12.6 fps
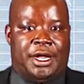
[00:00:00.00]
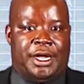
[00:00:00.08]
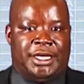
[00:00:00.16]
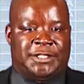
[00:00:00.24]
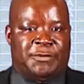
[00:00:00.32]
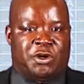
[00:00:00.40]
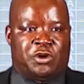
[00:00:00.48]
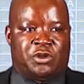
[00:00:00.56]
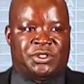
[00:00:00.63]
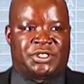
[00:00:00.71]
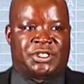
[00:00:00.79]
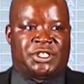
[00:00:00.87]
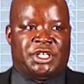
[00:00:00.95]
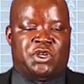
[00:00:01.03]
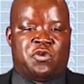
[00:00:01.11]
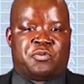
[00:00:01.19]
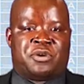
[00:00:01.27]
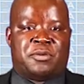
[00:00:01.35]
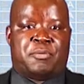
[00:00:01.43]
is because you
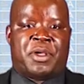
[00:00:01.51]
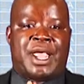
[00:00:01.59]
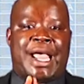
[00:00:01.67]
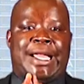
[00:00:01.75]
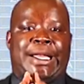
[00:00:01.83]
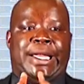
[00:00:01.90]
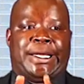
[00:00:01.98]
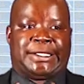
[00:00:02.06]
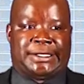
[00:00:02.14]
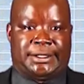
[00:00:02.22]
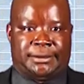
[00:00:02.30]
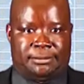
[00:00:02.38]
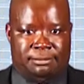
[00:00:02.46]
prepare late,